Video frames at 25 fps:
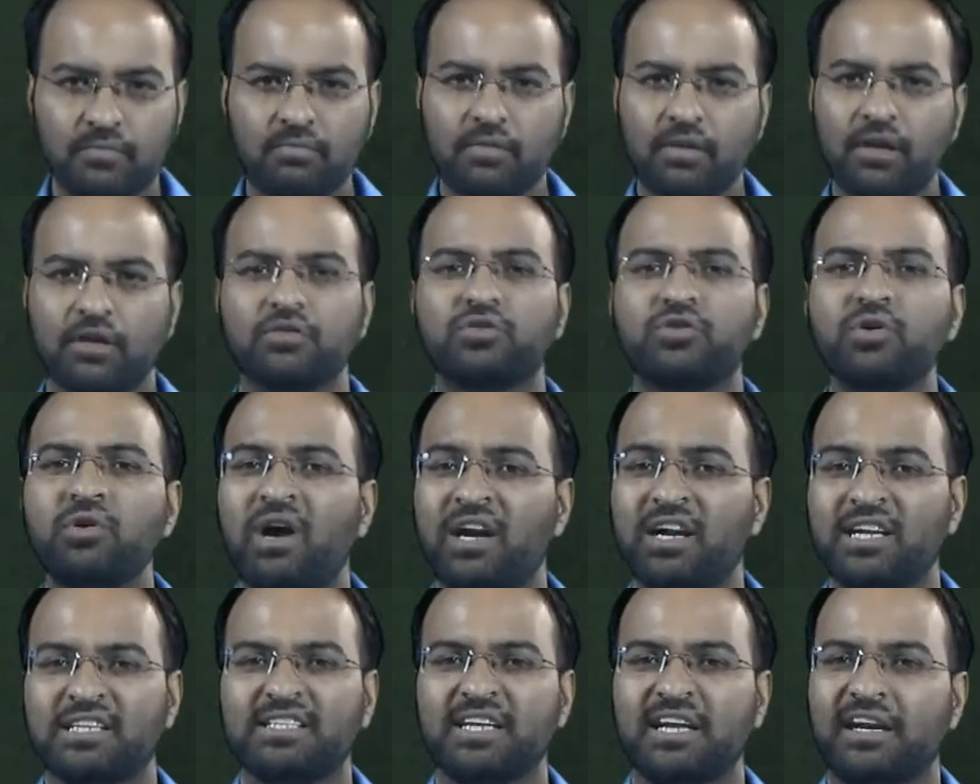So
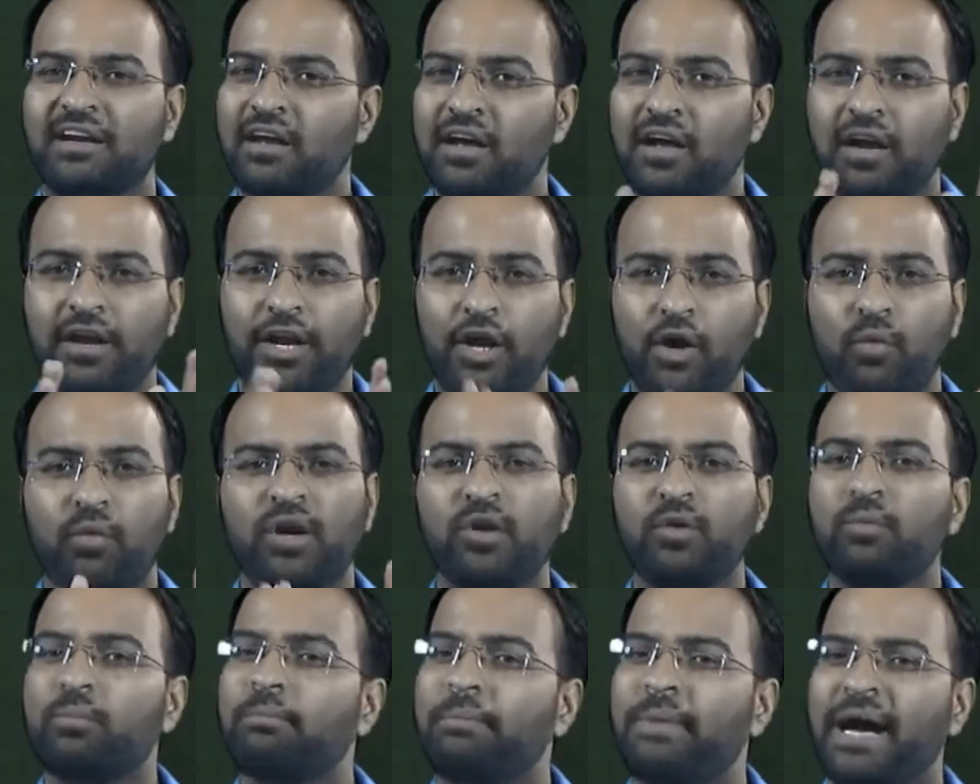understand, now
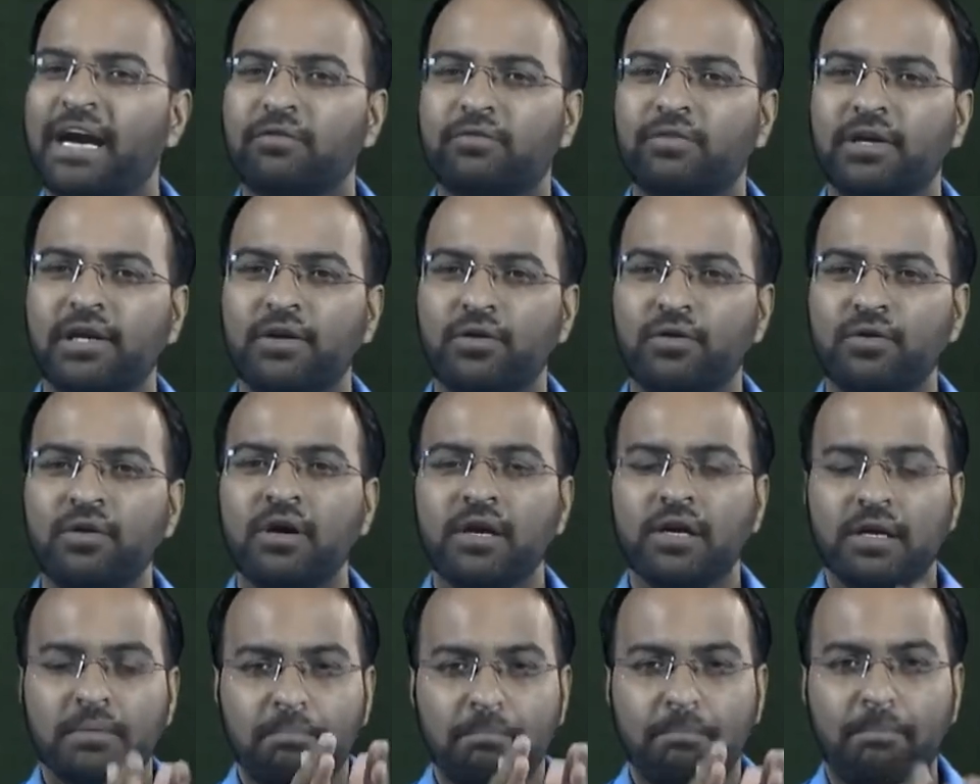what bank will
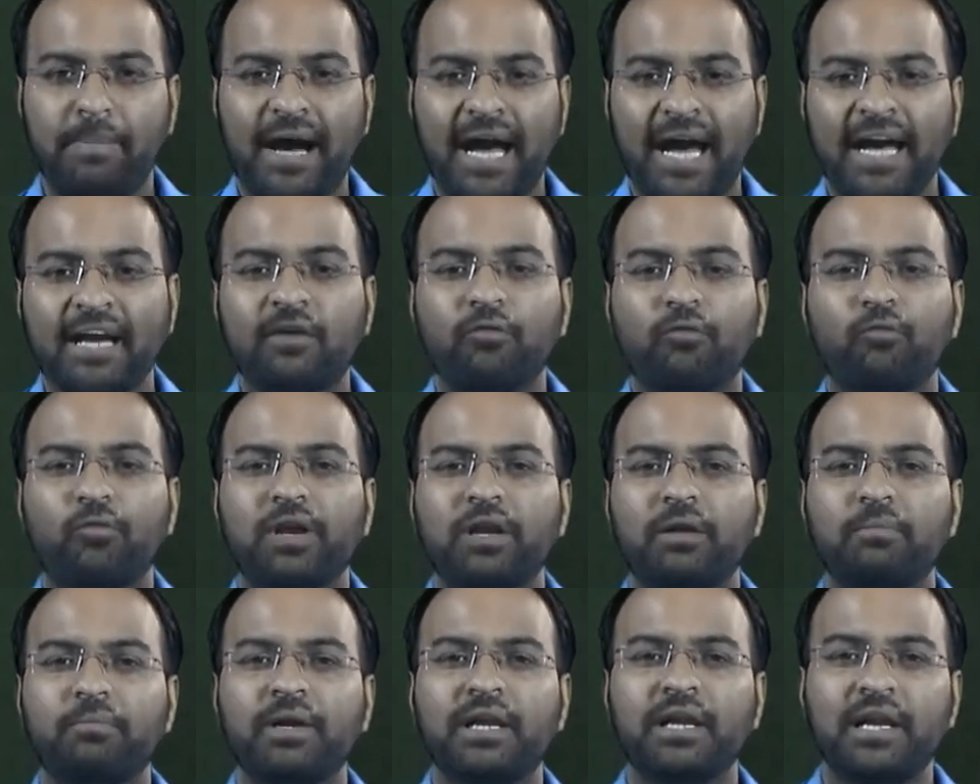do? Bank will
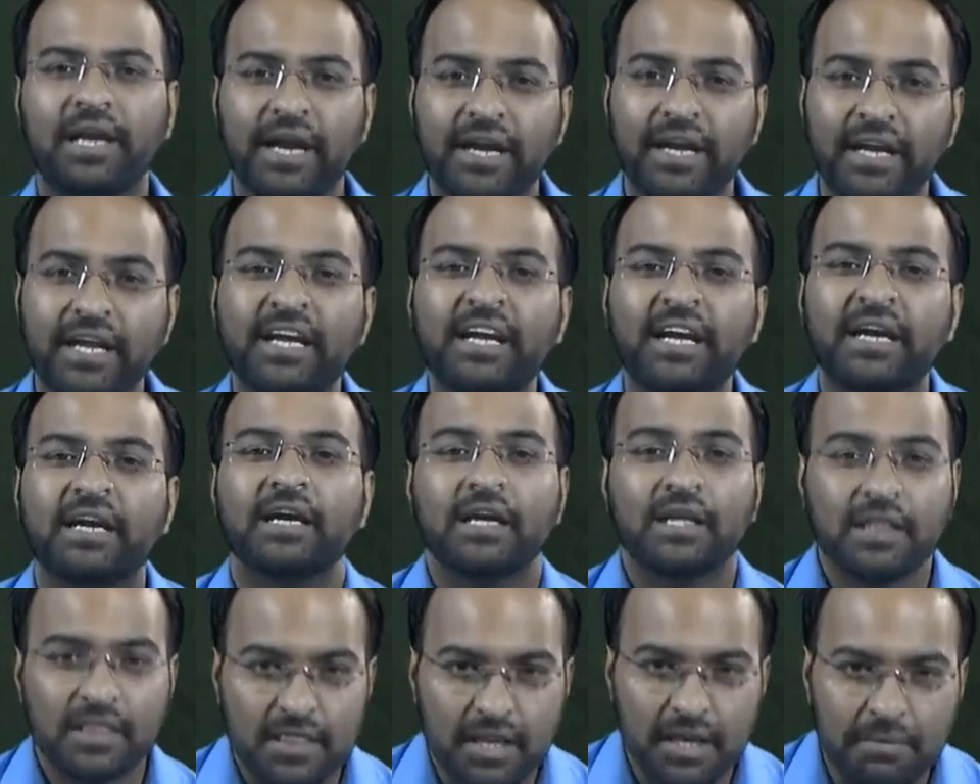be
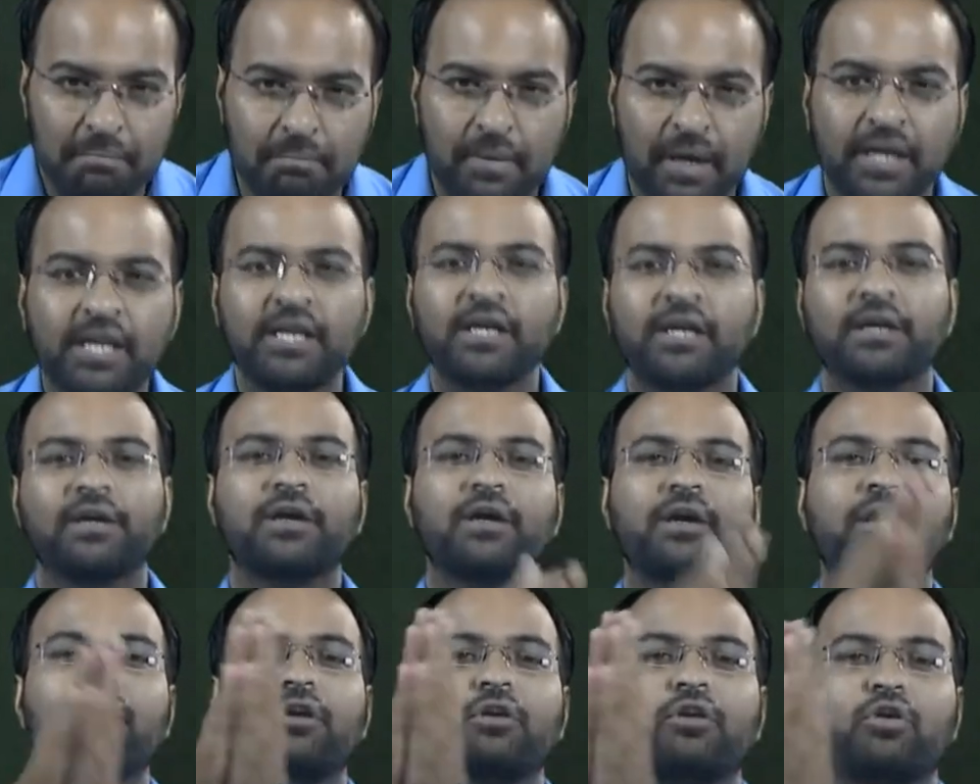lending the
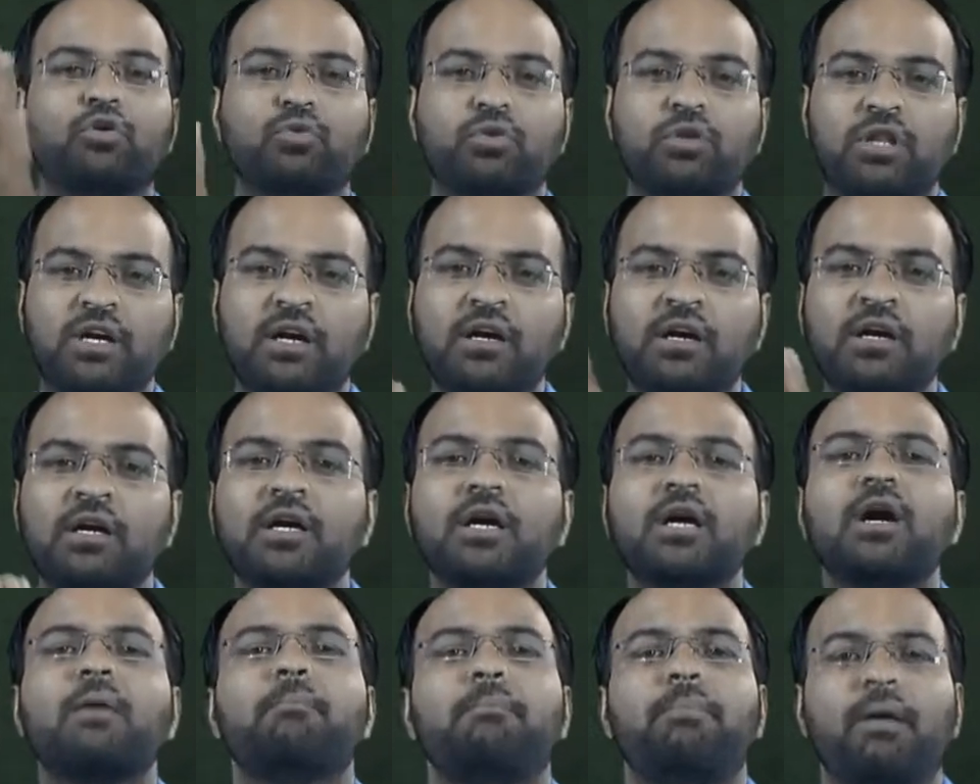money to
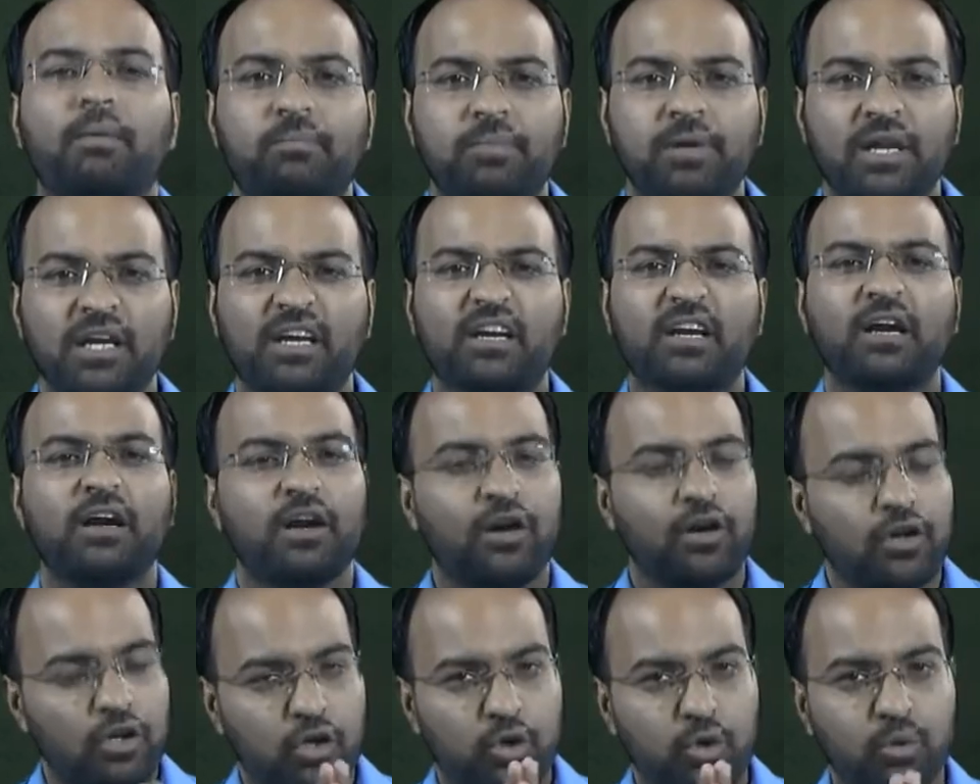the
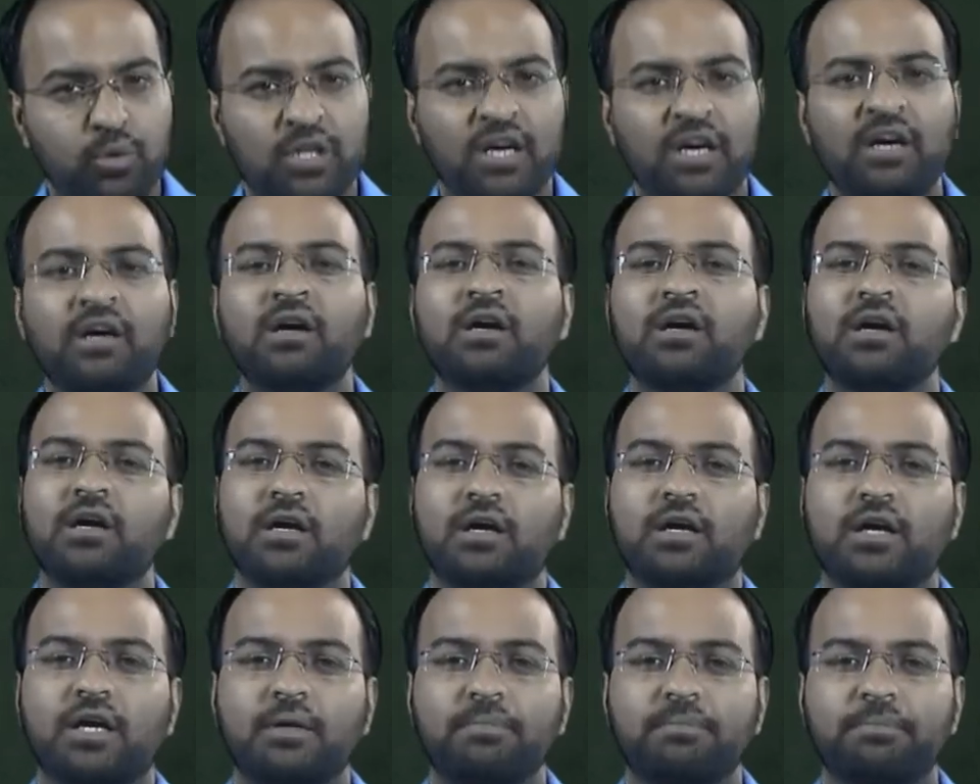public, to the
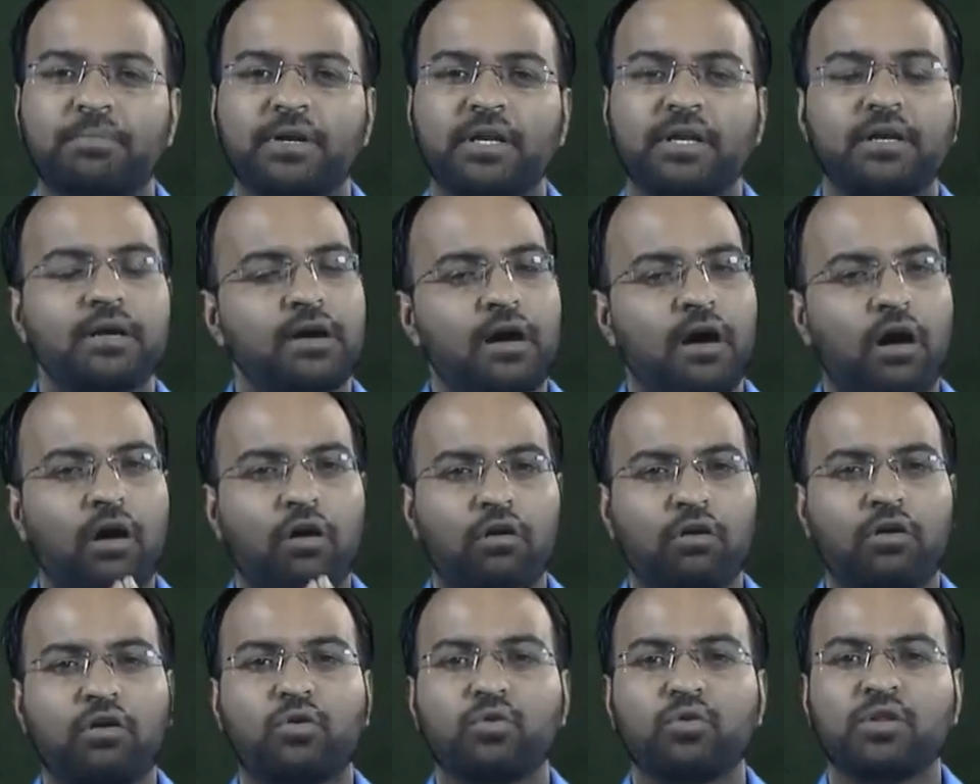company or
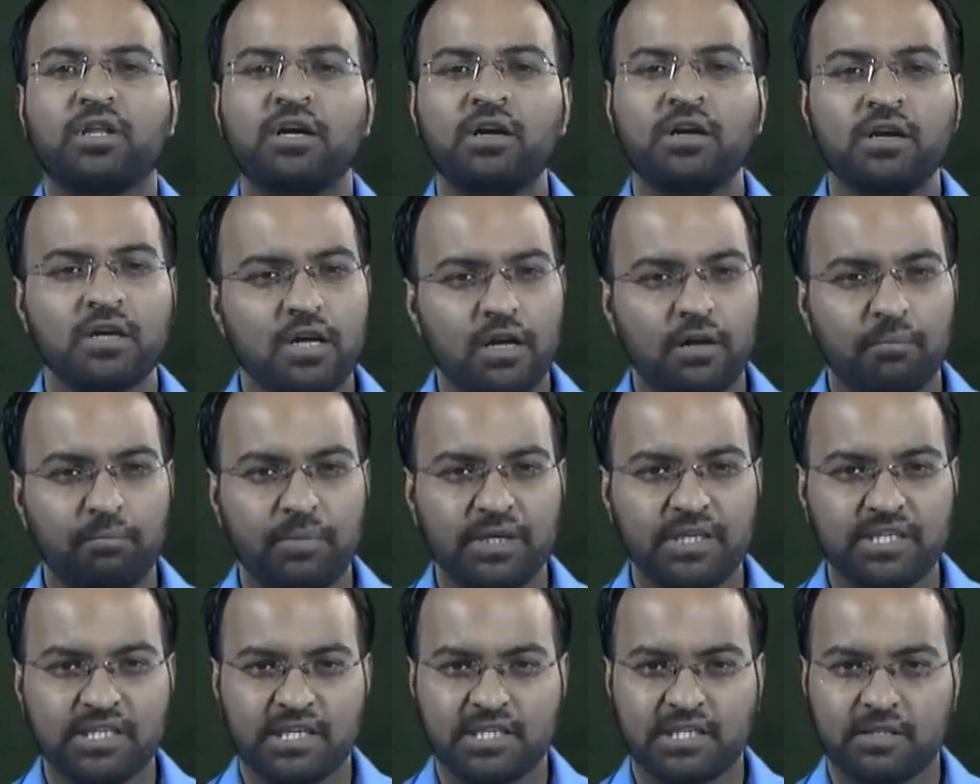to the
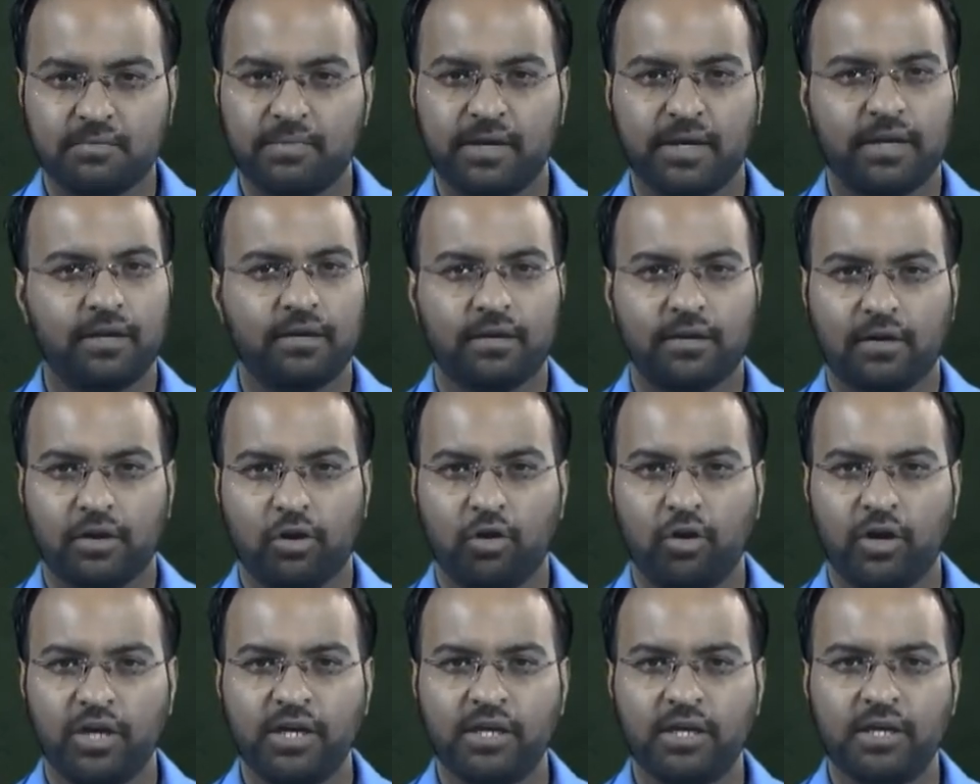businessman.
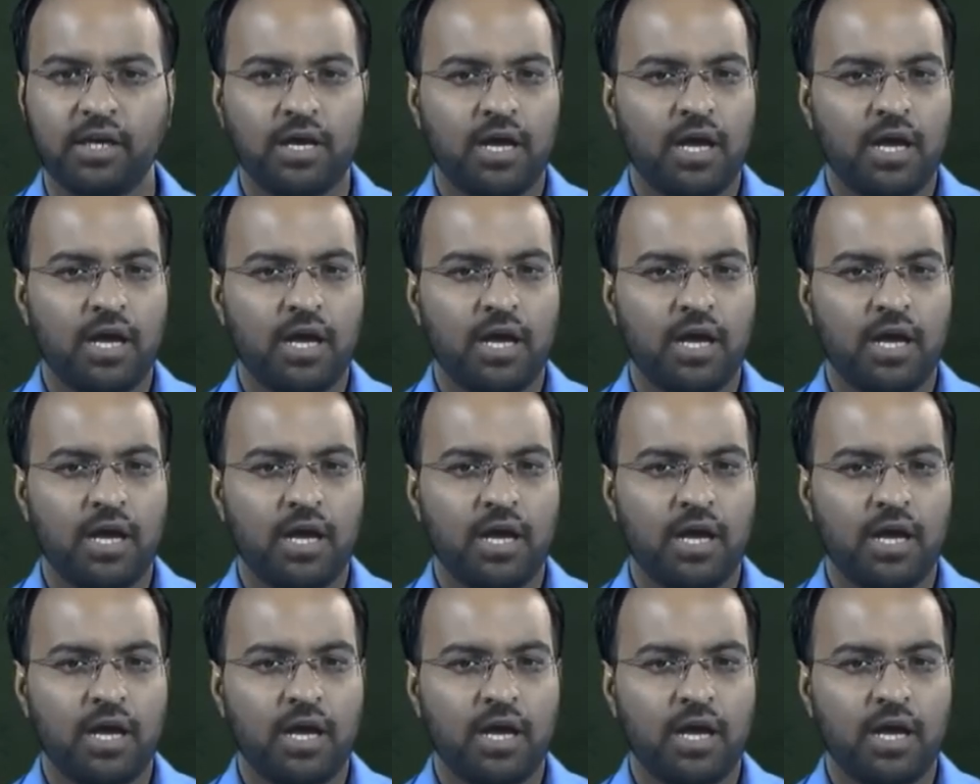Got it?